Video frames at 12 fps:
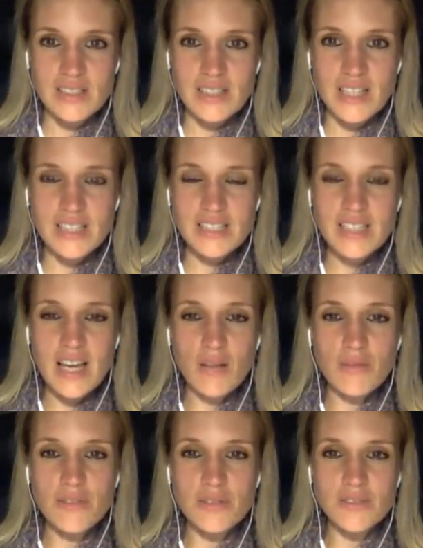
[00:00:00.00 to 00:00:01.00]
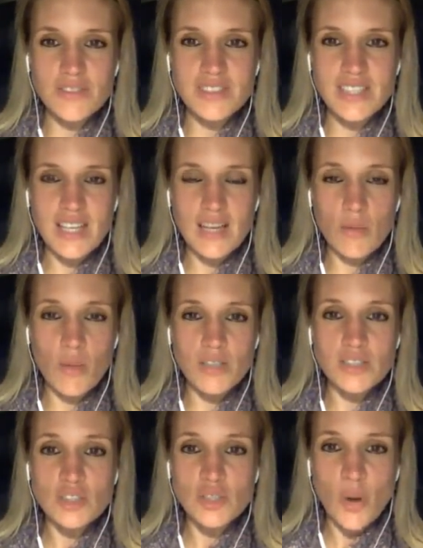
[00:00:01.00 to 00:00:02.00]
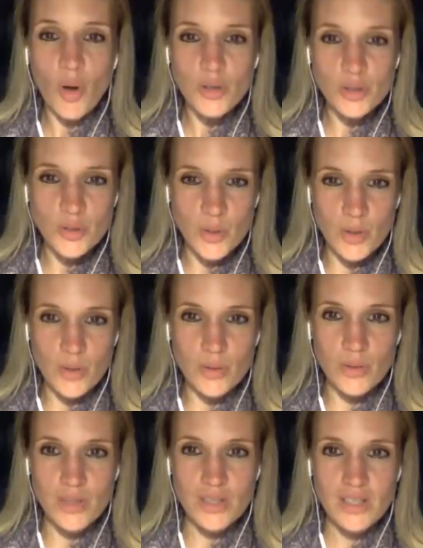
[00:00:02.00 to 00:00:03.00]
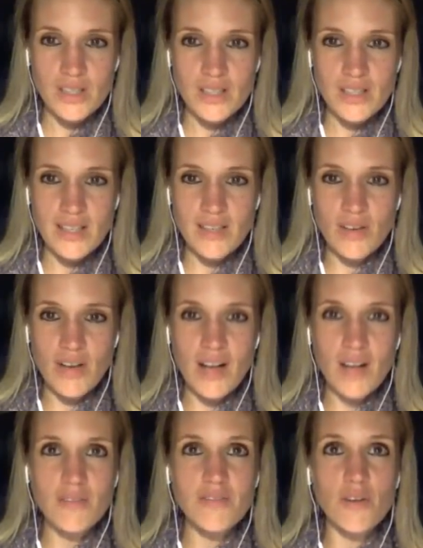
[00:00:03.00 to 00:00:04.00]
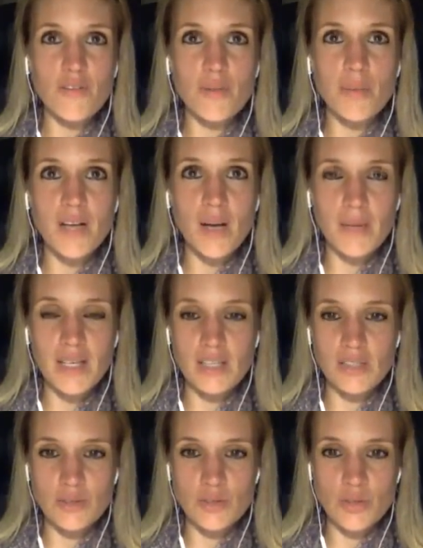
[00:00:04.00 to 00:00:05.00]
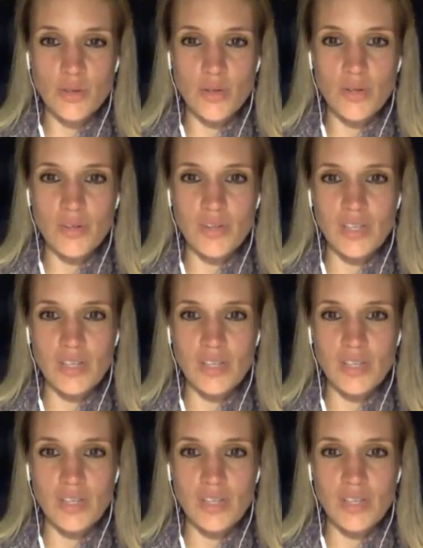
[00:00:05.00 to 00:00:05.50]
They're just helpful for seeing what's not true. They're not helpful for becoming a new truth.